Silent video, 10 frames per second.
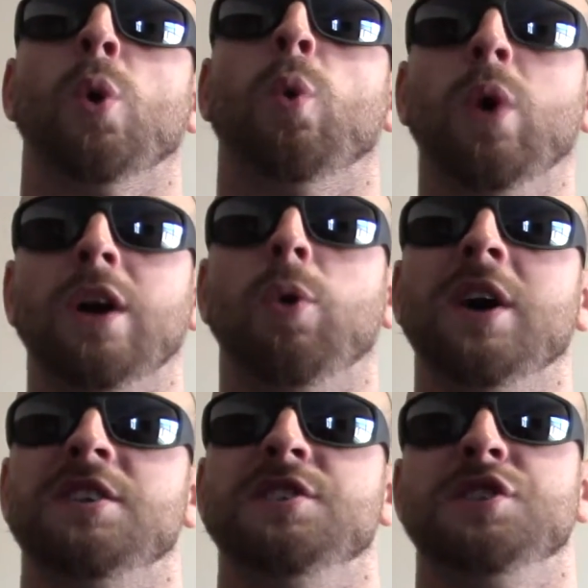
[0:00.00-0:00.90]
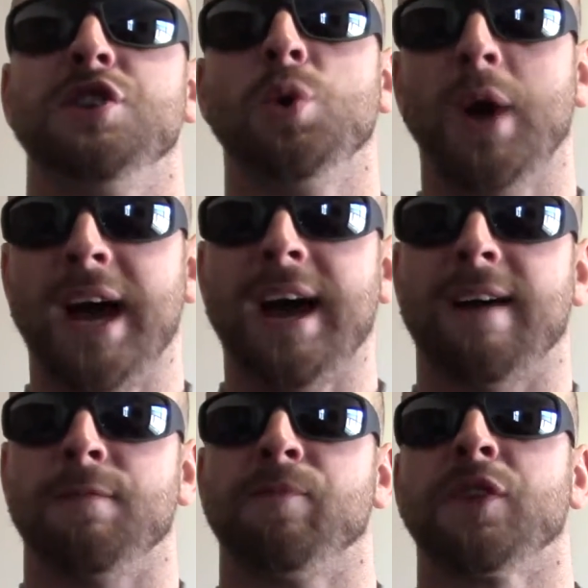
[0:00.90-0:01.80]
what questions do you
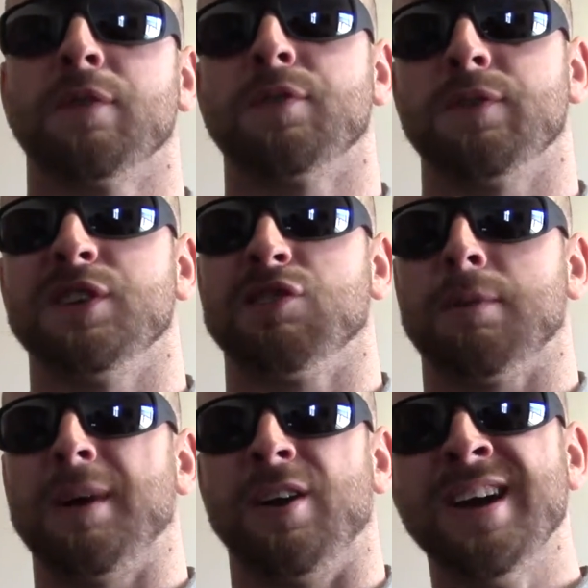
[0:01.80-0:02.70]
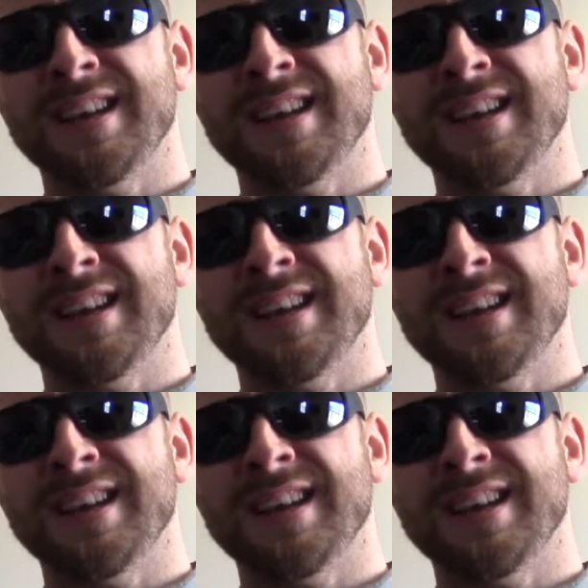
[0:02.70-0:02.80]
have for the visually impaired?